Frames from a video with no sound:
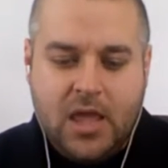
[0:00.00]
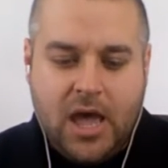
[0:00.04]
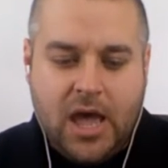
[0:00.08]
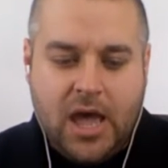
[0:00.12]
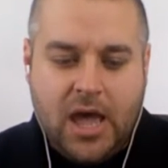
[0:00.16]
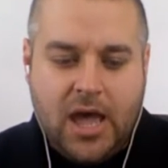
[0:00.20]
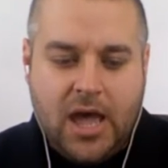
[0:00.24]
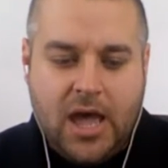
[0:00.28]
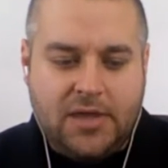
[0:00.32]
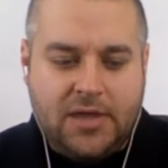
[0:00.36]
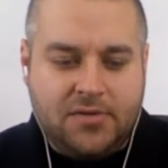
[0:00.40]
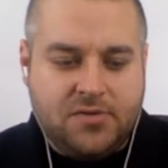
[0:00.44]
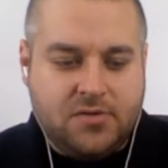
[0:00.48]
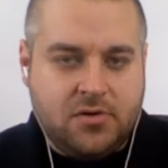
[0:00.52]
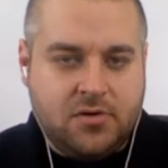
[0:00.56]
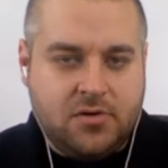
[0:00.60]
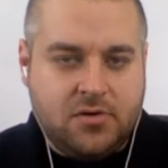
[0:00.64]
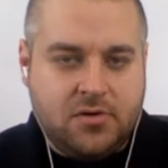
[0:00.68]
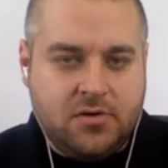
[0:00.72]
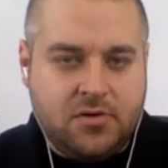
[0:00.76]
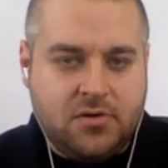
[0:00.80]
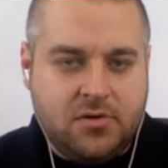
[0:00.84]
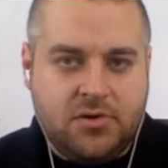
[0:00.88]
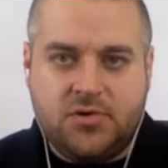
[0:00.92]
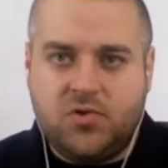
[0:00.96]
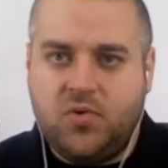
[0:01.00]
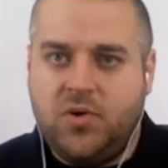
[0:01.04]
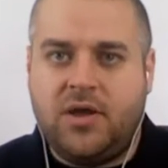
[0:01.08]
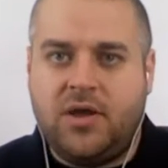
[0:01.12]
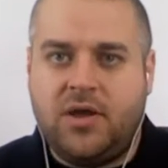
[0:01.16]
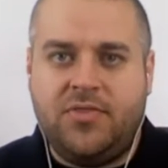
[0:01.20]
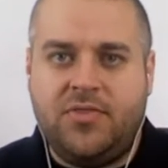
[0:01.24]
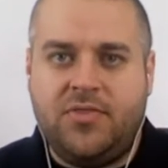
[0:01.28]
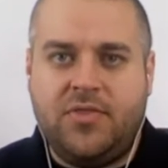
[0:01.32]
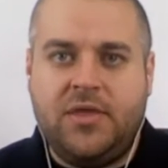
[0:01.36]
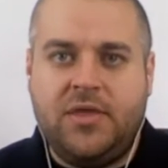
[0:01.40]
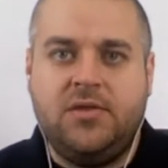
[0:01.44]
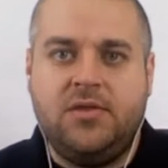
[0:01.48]
I started Twitter,
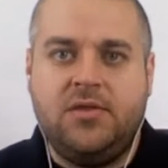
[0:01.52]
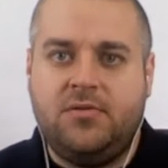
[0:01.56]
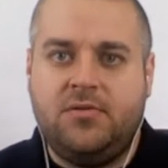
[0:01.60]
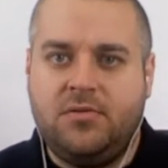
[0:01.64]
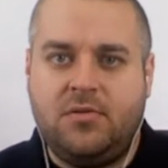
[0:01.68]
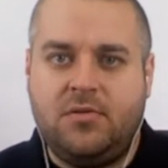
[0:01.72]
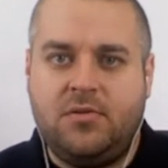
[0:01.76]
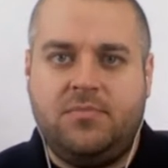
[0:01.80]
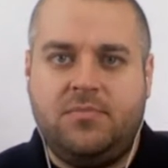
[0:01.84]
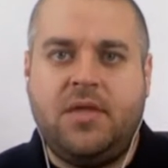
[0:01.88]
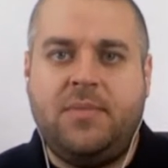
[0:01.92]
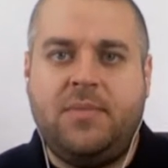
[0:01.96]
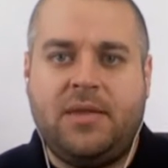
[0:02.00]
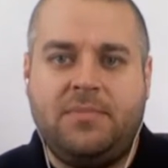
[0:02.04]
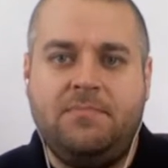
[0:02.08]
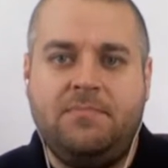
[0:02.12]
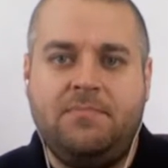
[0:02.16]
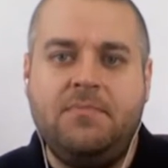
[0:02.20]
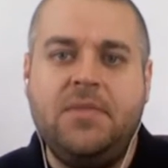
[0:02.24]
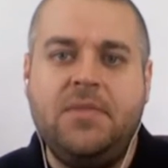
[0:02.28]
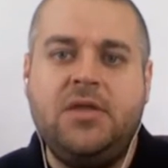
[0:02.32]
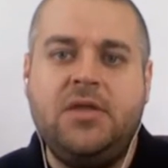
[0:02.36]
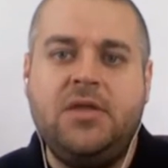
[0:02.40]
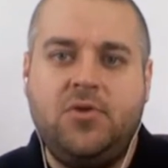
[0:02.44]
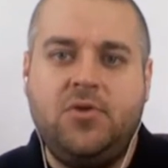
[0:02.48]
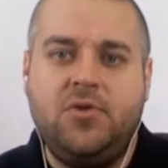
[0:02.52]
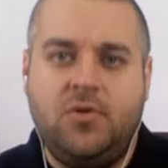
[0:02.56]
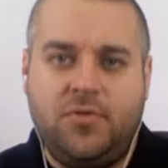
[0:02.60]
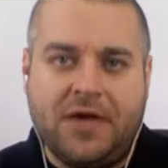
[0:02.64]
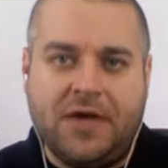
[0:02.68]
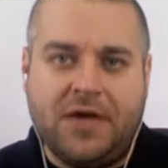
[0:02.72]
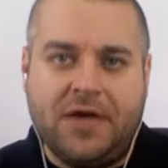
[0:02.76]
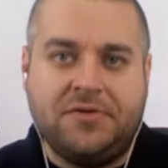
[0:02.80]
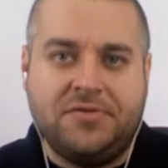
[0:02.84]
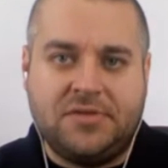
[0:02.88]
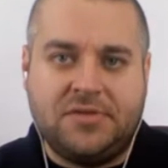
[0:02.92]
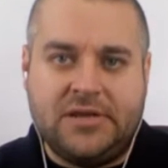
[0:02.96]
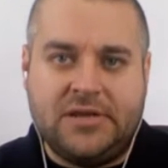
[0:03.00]
I think, in sometime like
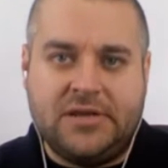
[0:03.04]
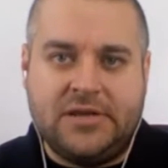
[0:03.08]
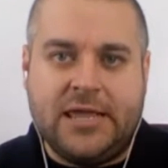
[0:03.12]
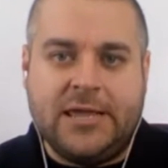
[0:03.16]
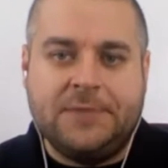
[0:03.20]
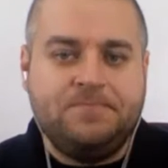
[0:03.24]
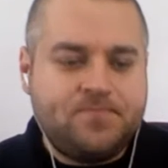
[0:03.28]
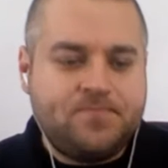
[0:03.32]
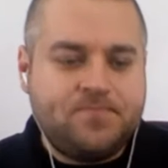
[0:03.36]
mid-2008.